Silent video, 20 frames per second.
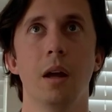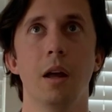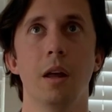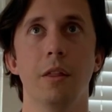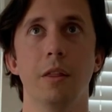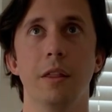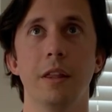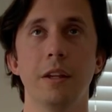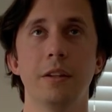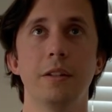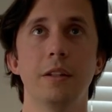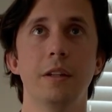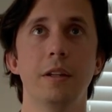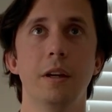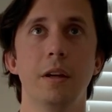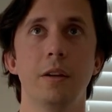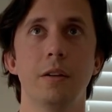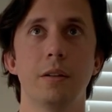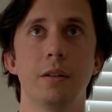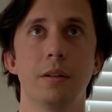This
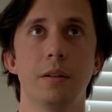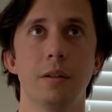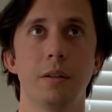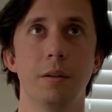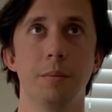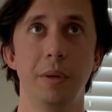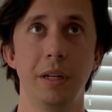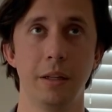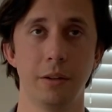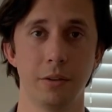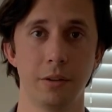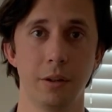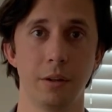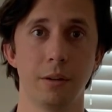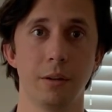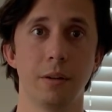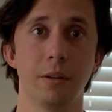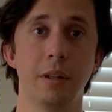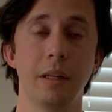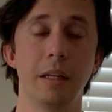is to be
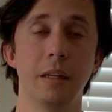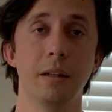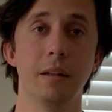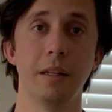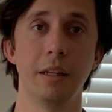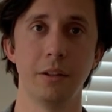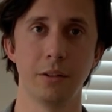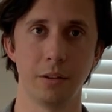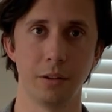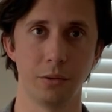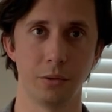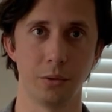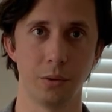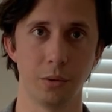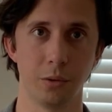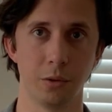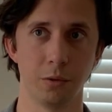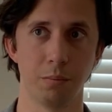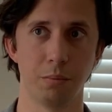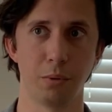considered the least
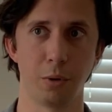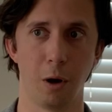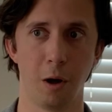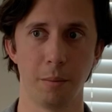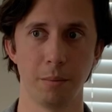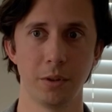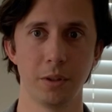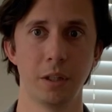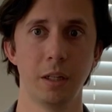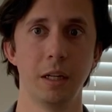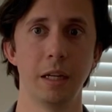intrusive prompt